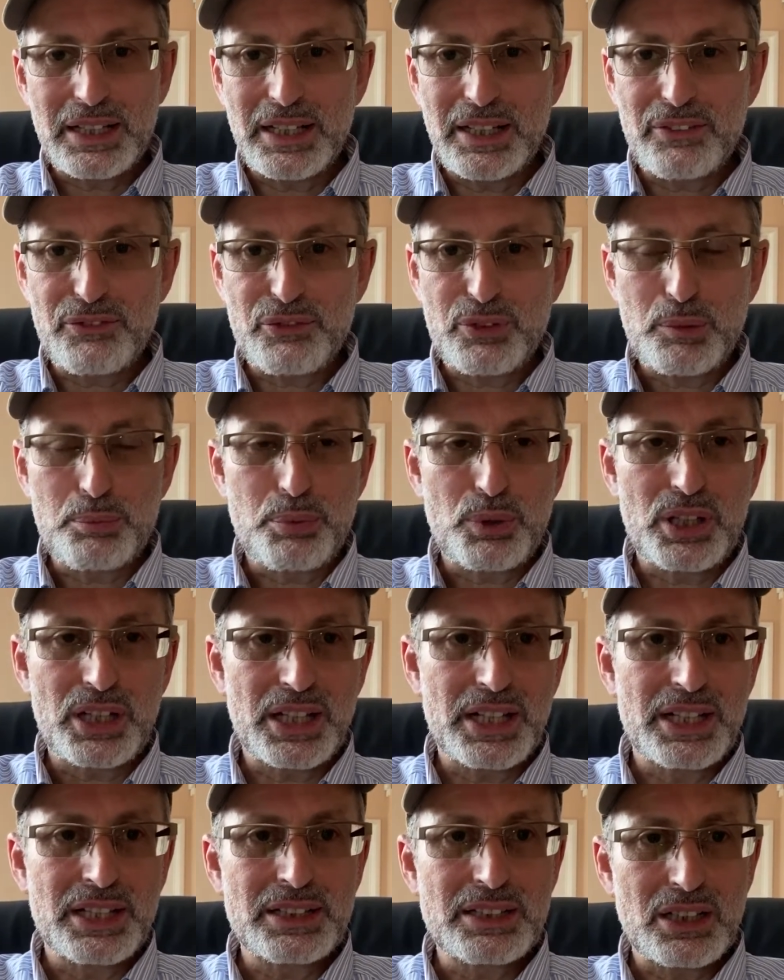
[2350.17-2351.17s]
if you're putting
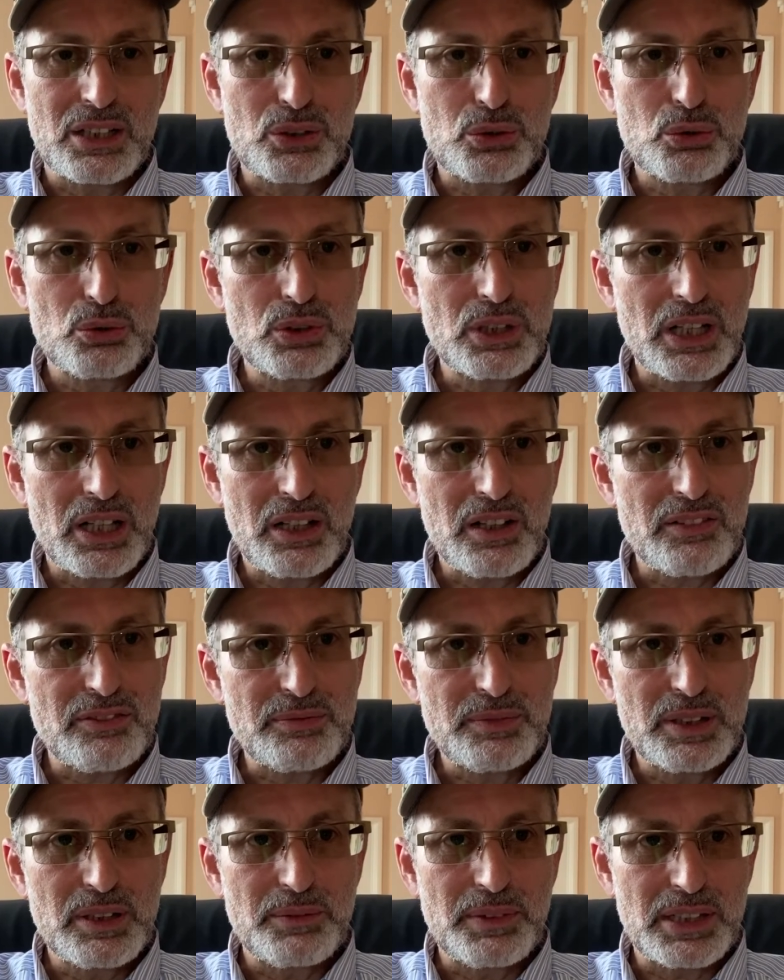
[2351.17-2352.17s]
it into a two and a half
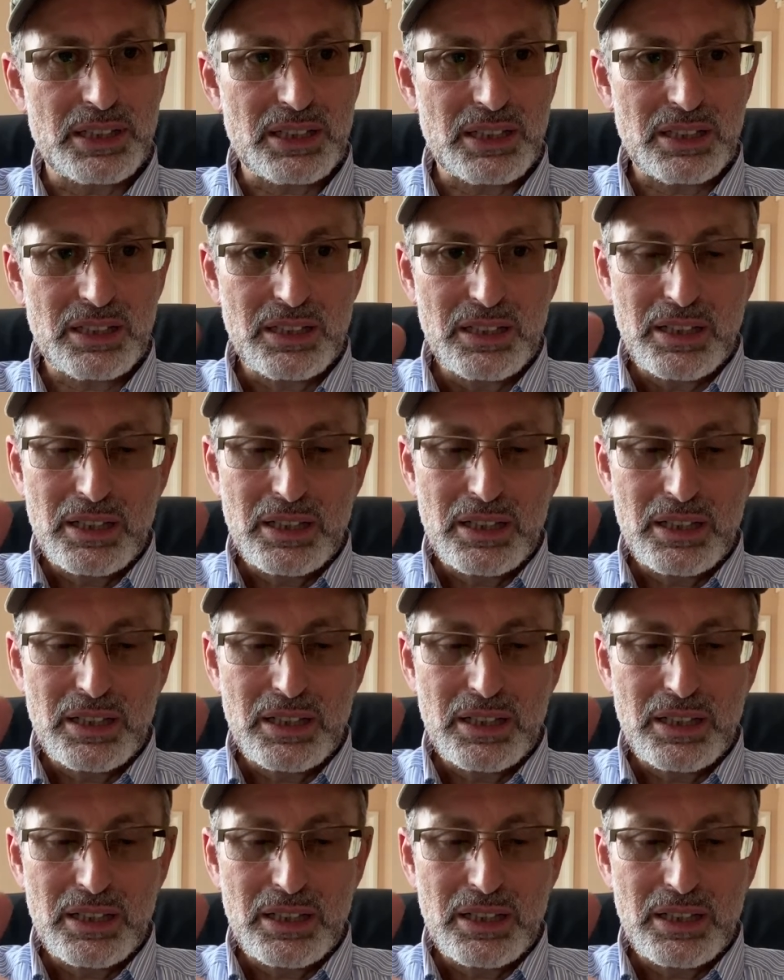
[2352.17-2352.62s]
millimeter.